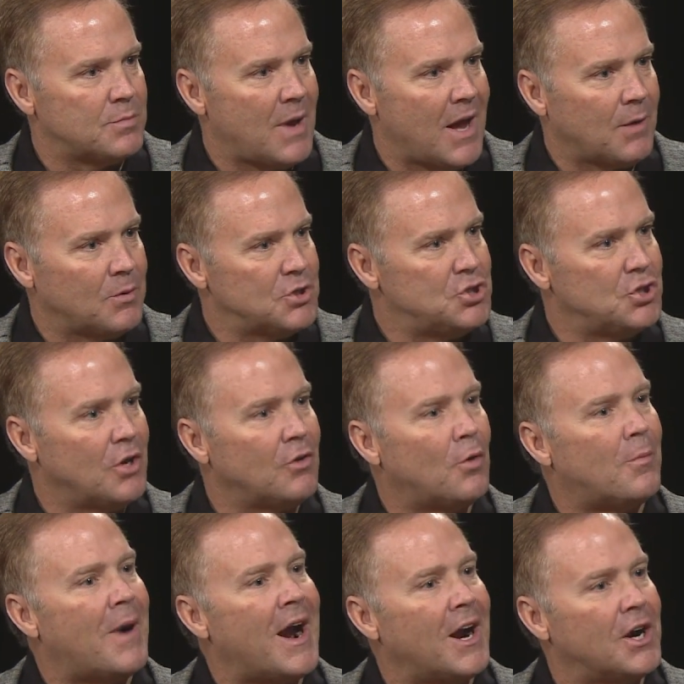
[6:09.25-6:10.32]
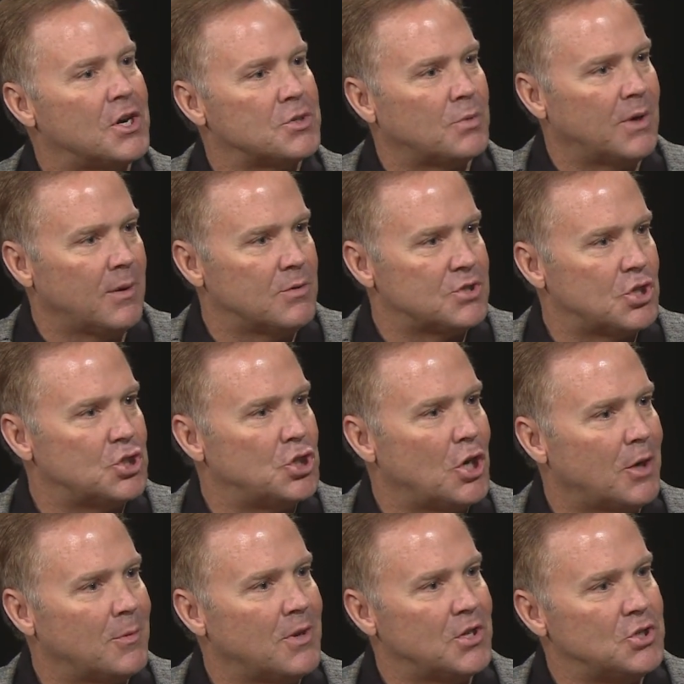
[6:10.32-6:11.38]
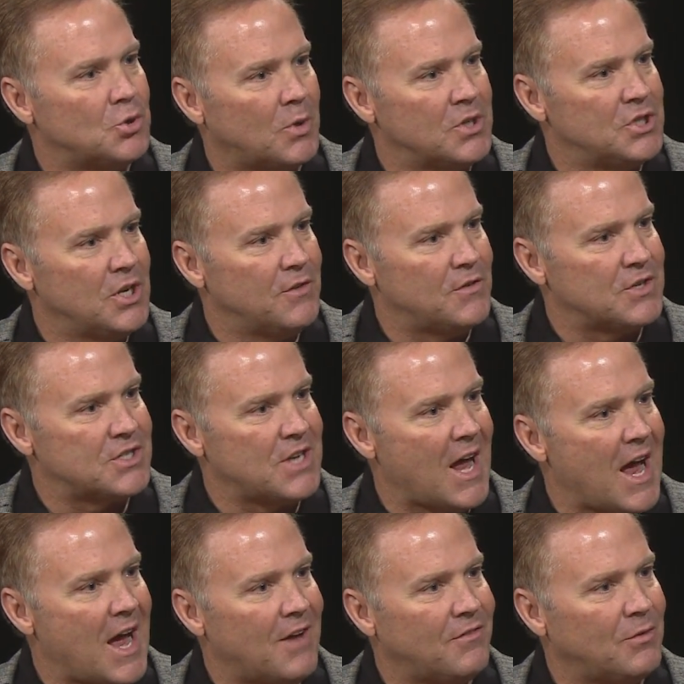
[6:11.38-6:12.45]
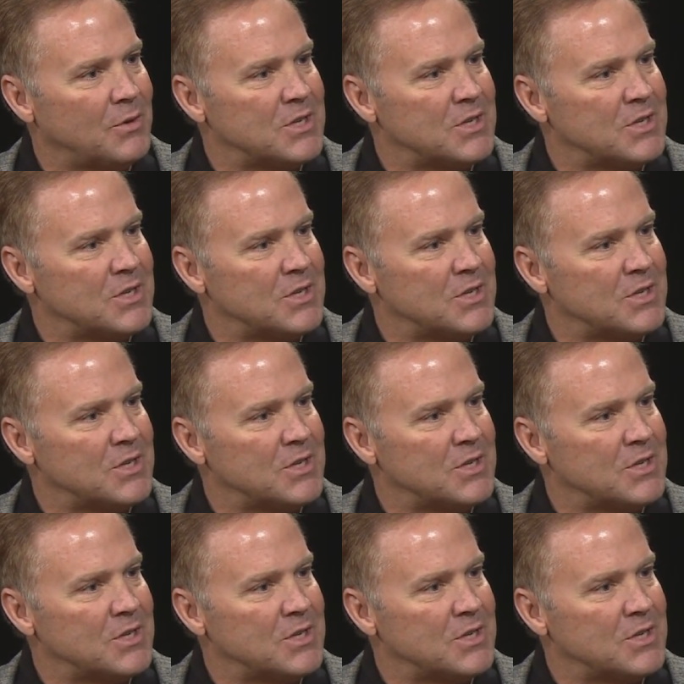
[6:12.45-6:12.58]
back with General Myers when he was the chairman of the Joint Chief of Staff,